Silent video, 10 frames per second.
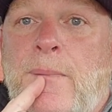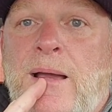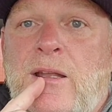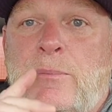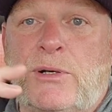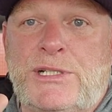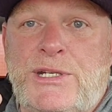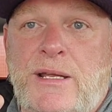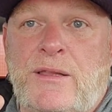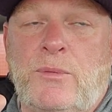I can
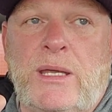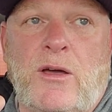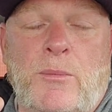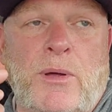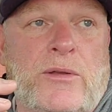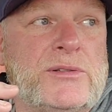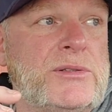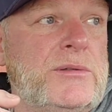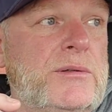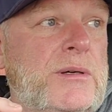appreciate that we help
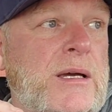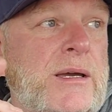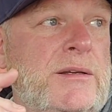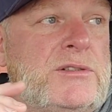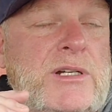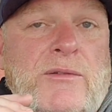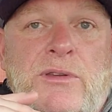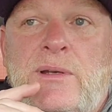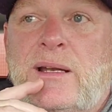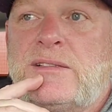others. I
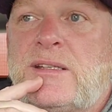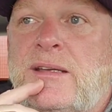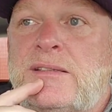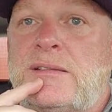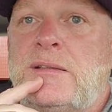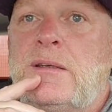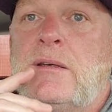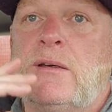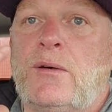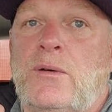traveled the United States
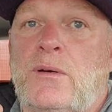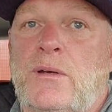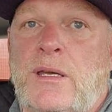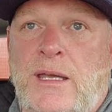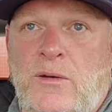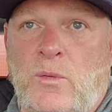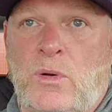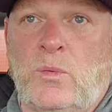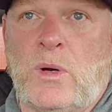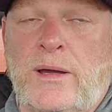and
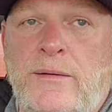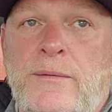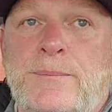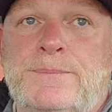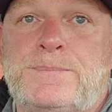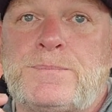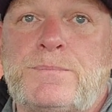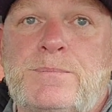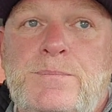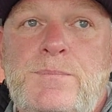worldwide
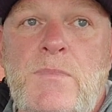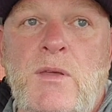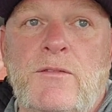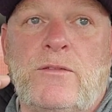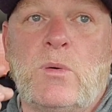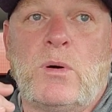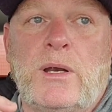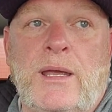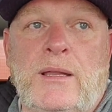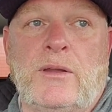
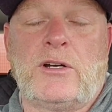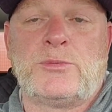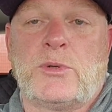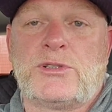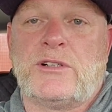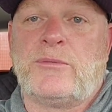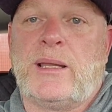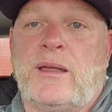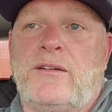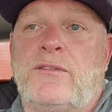for a large portion of my
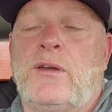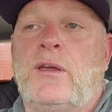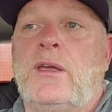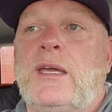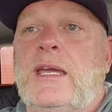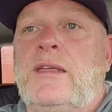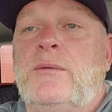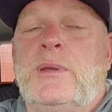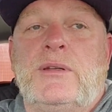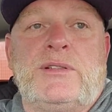life in
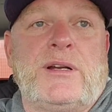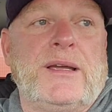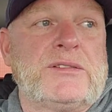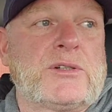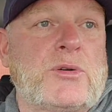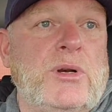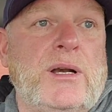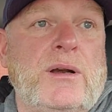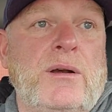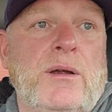the military as a
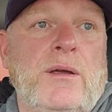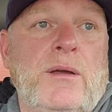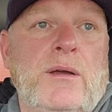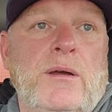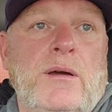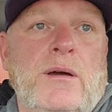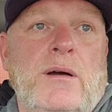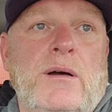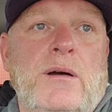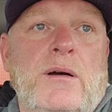career,
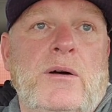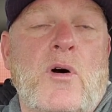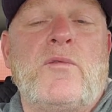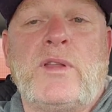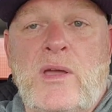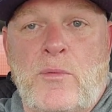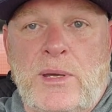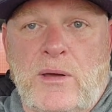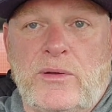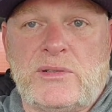hopefully
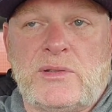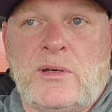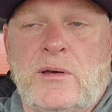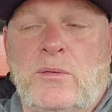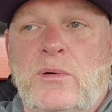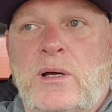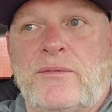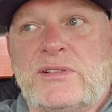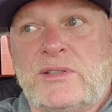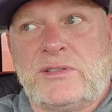helping others.
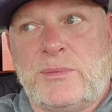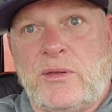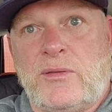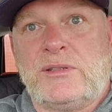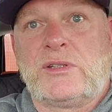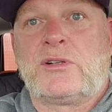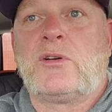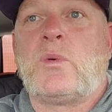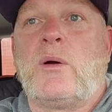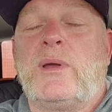Obviously some other things
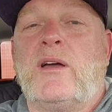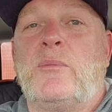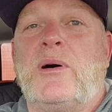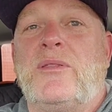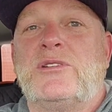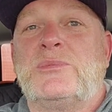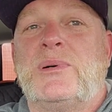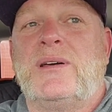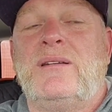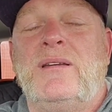occurred while we help others,
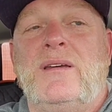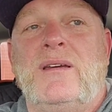but